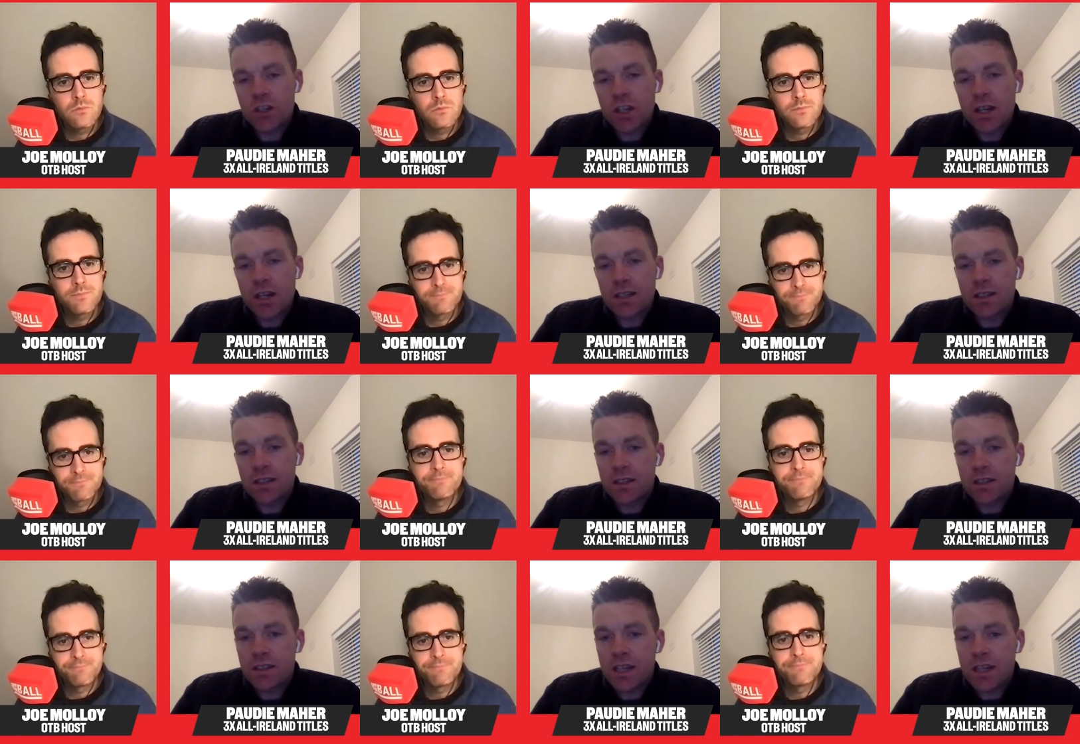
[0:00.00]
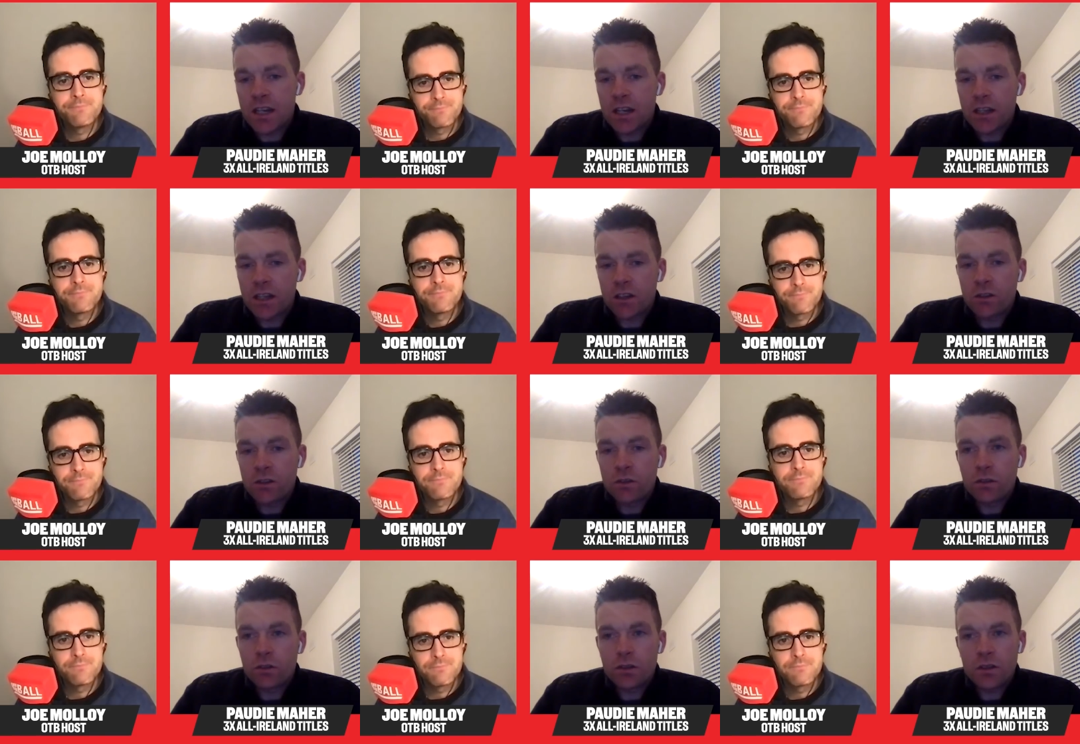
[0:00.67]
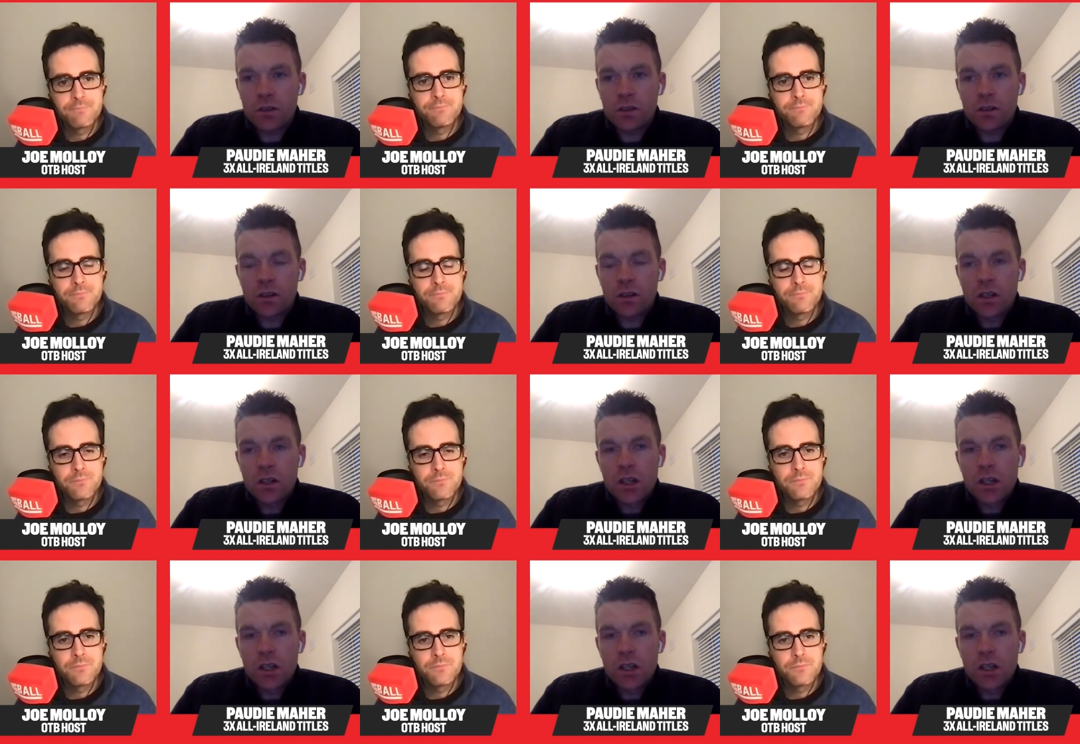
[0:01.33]
Speaker 1: a lot since then. Like you know, and
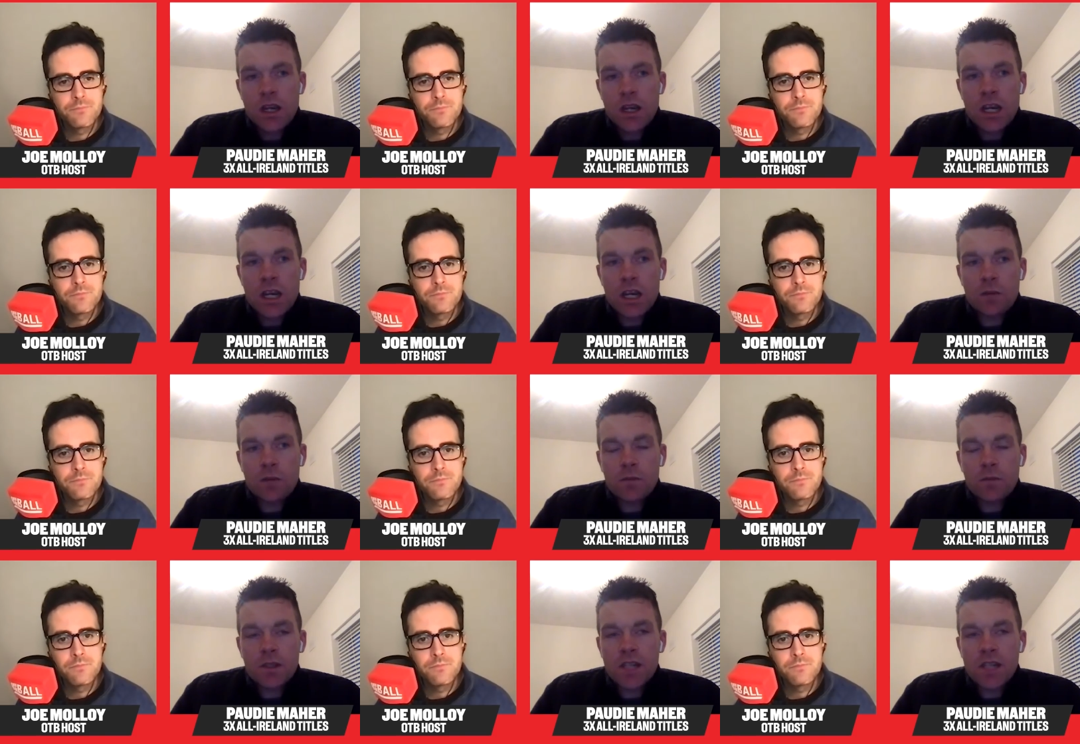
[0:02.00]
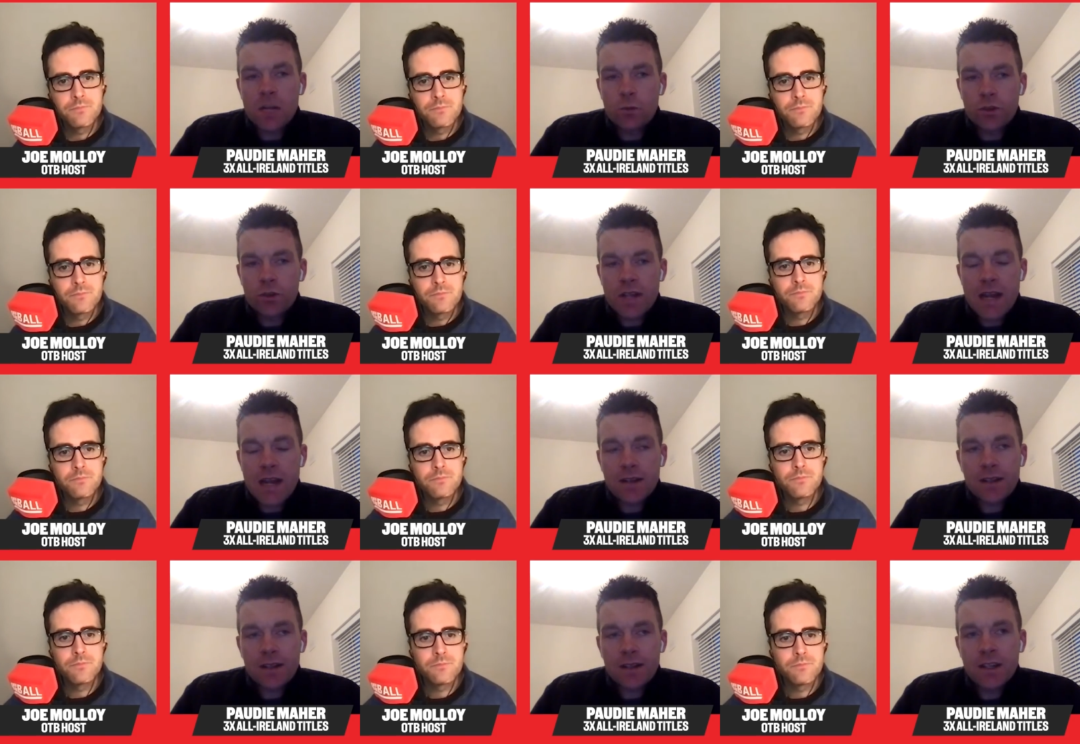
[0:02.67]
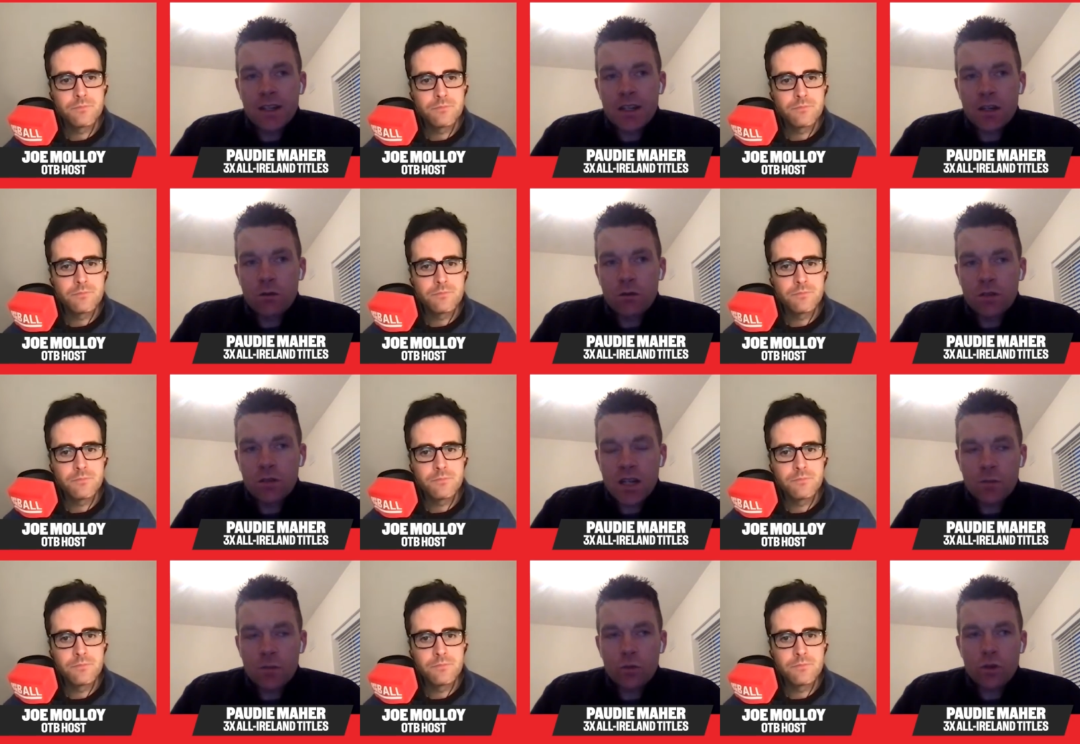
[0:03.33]
um, it's a lot more tactical now. A
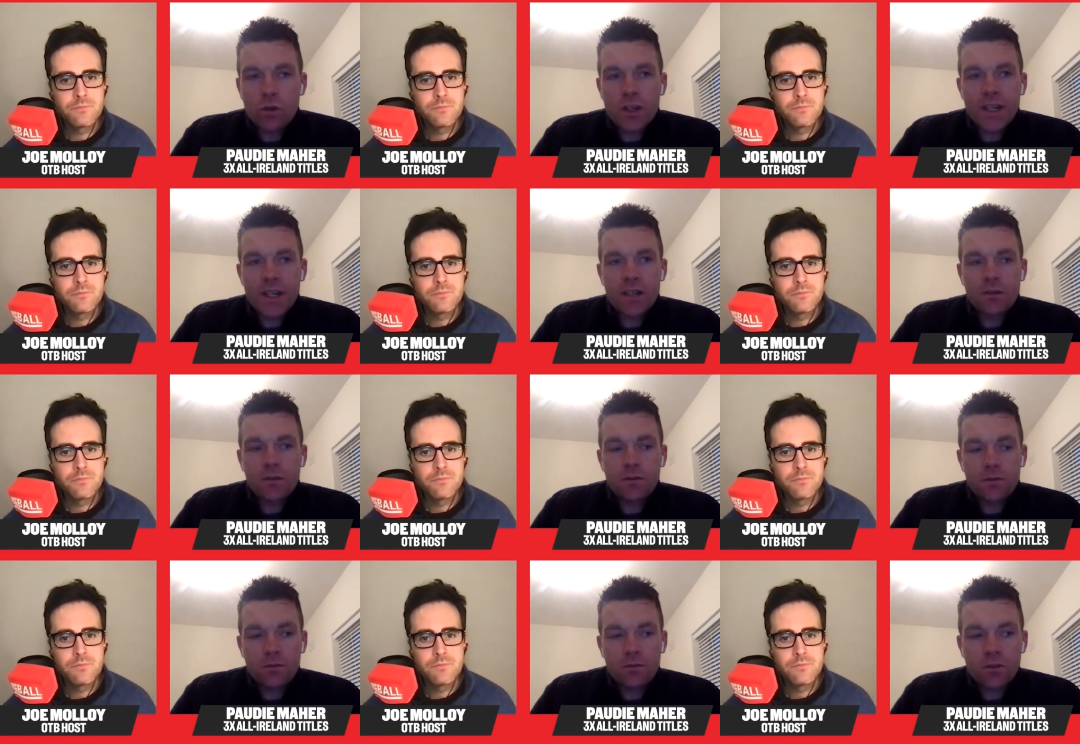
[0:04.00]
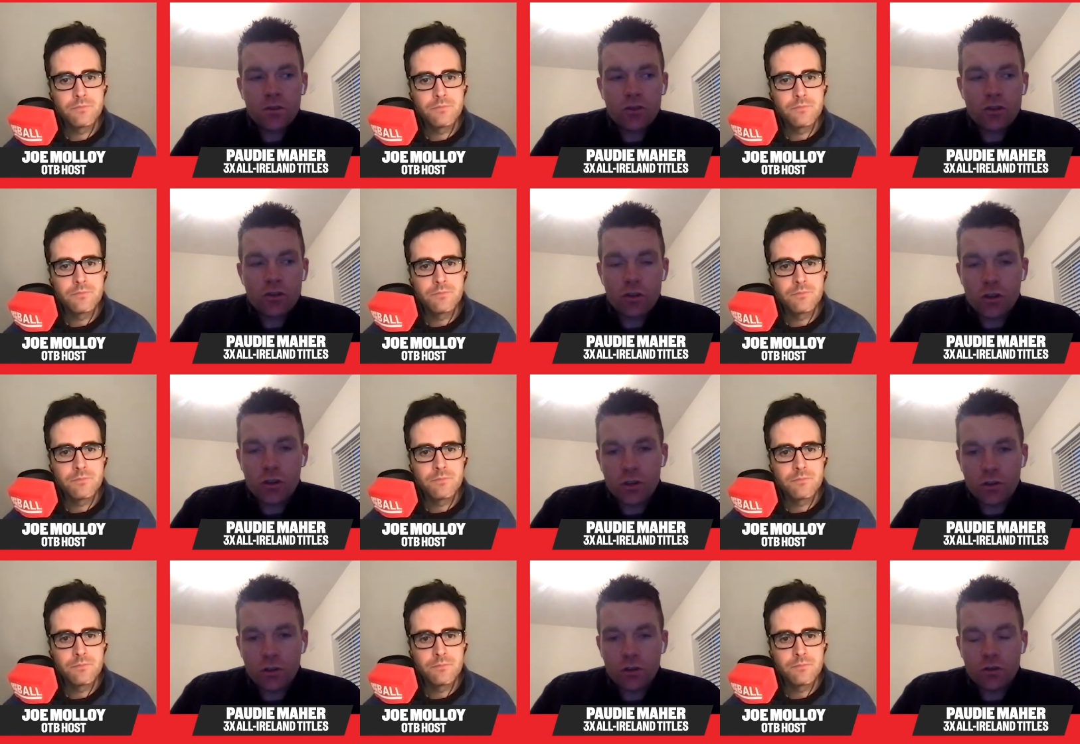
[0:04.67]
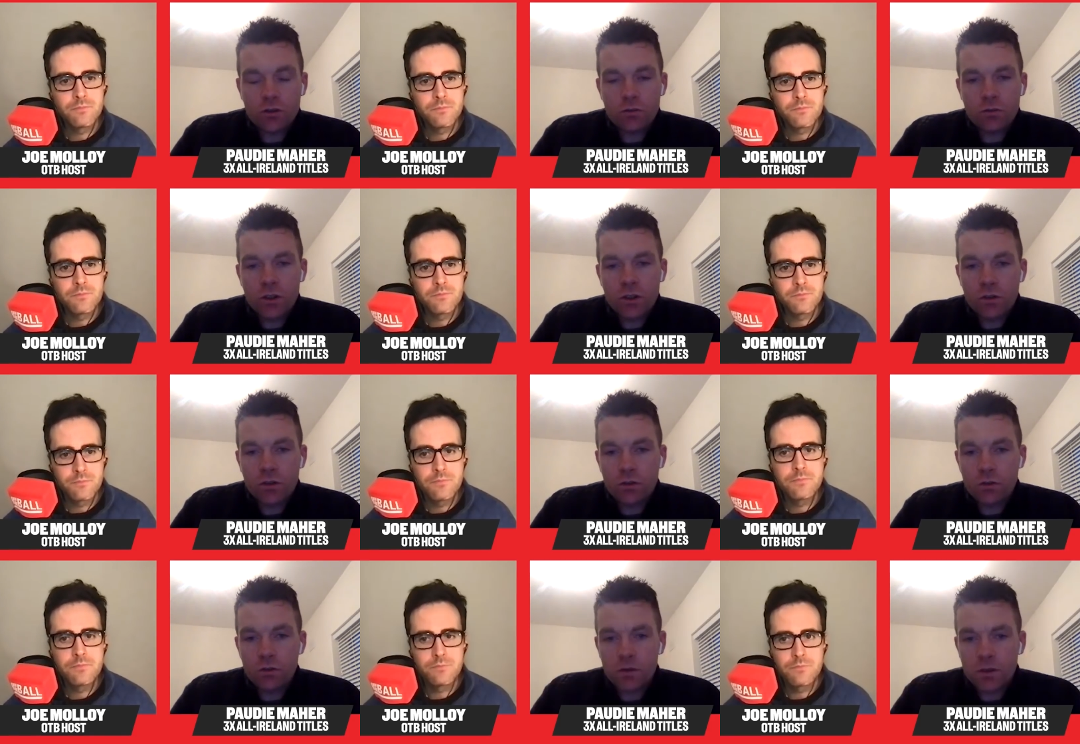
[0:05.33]
lot more kind of structure. You
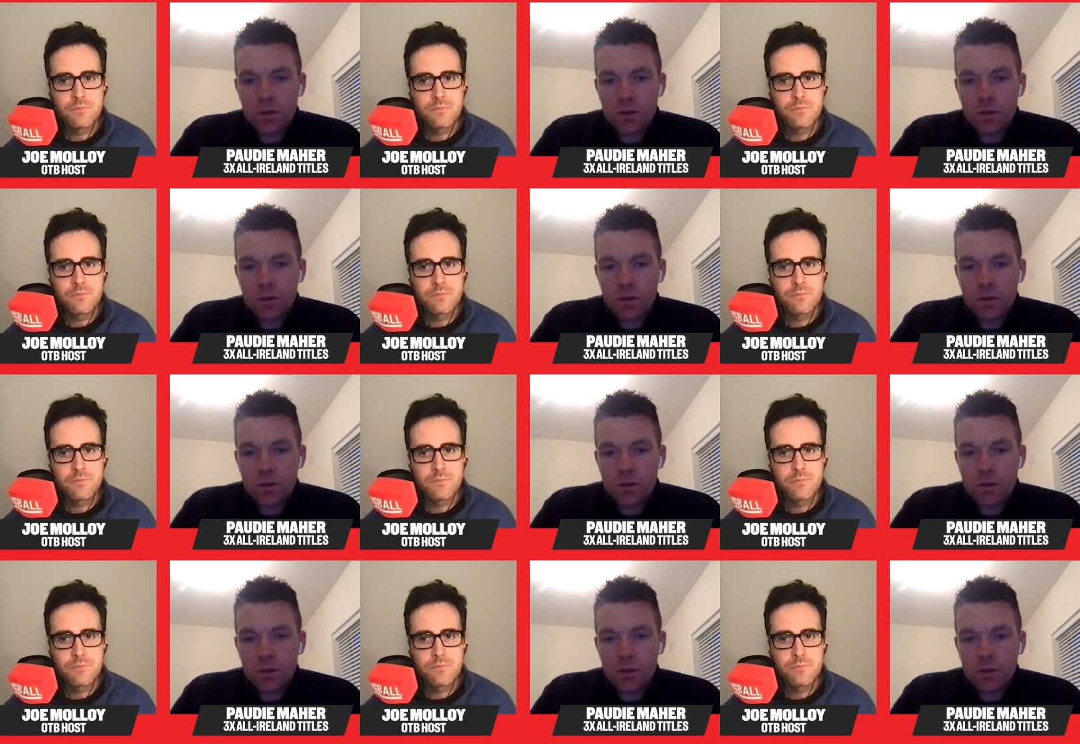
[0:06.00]
know,